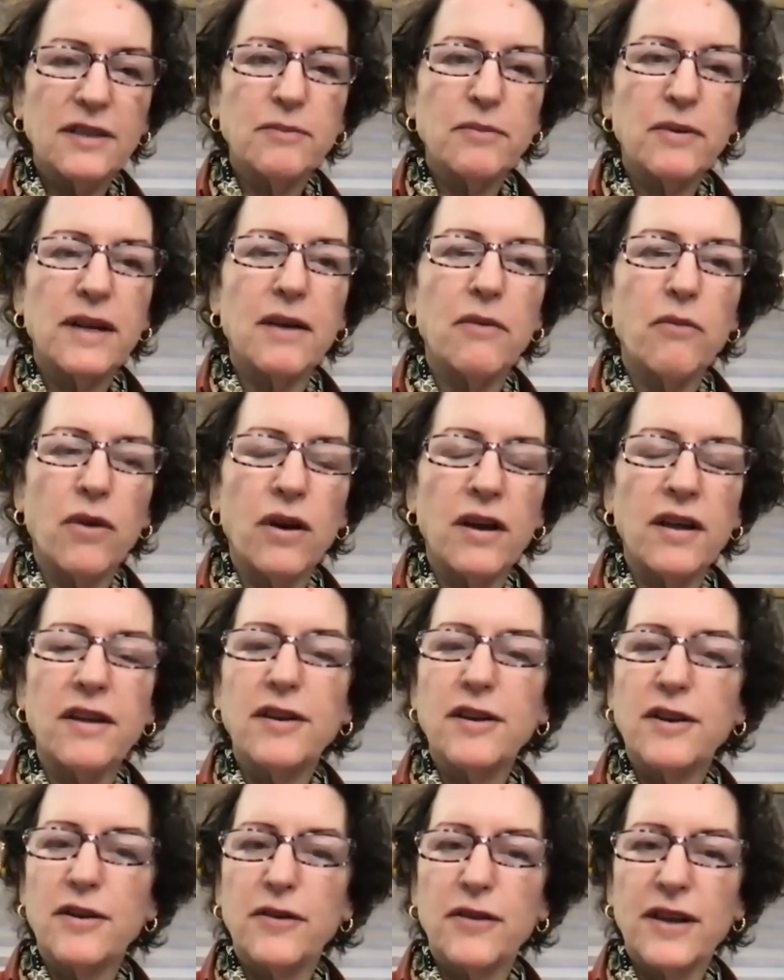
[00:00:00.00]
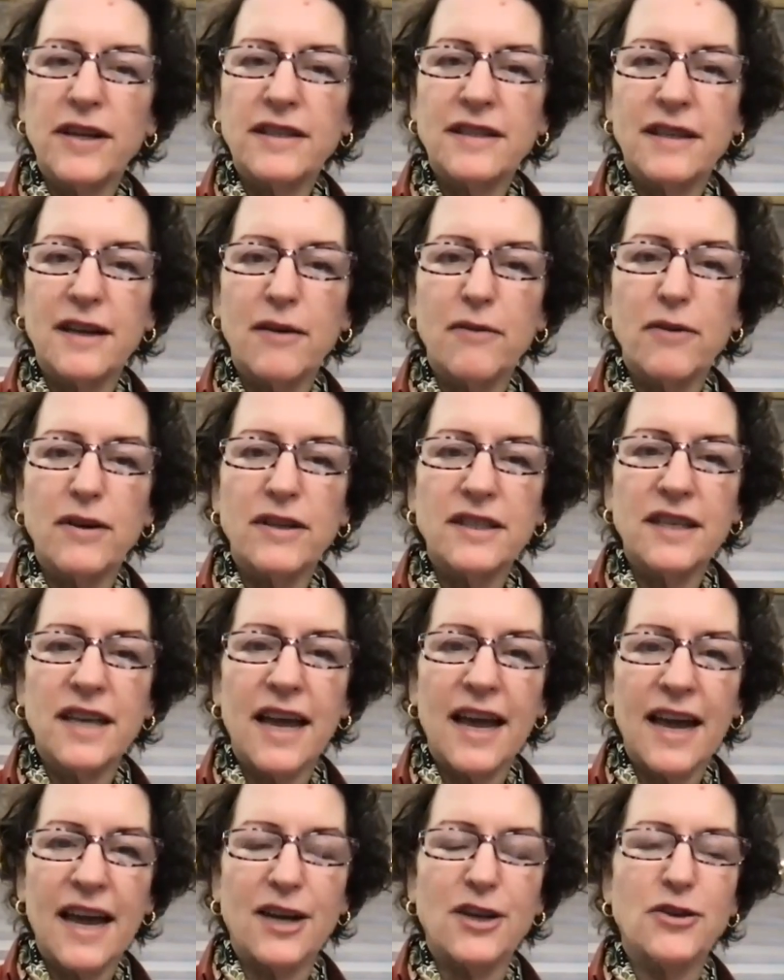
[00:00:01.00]
but I want you to know that's not what's
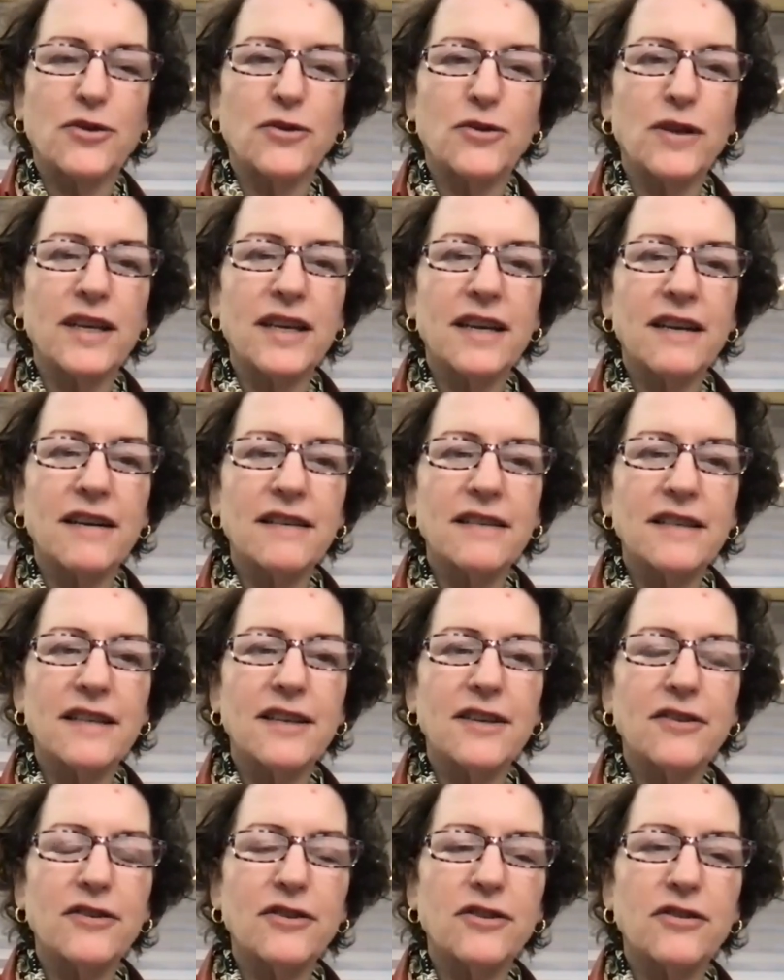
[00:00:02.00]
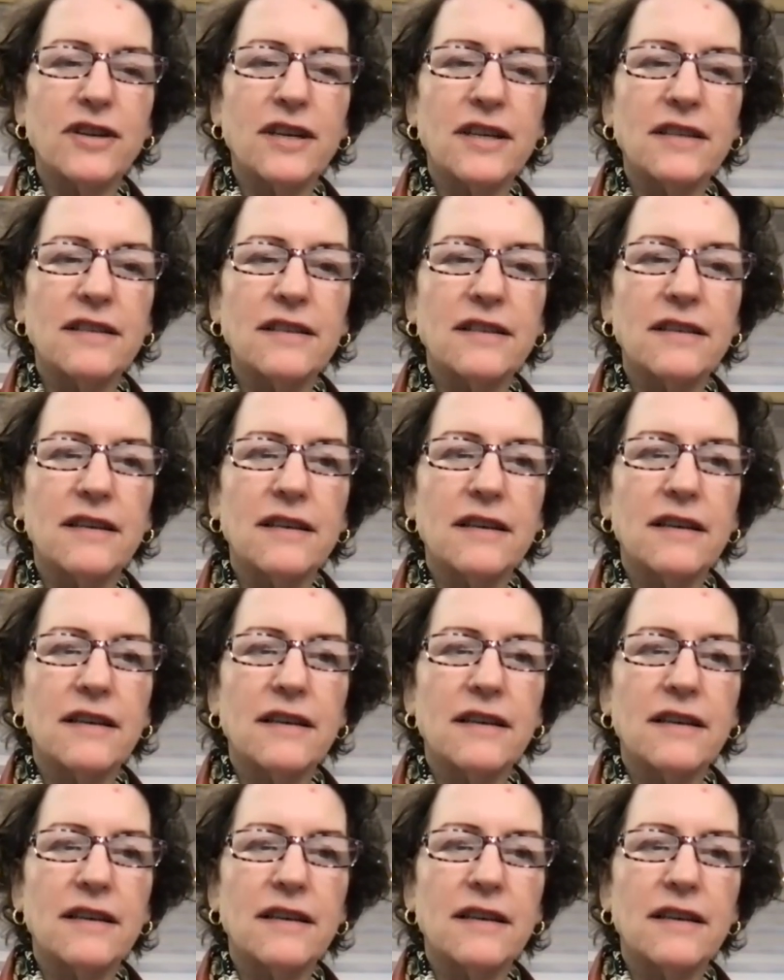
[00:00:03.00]
actually causing your stress.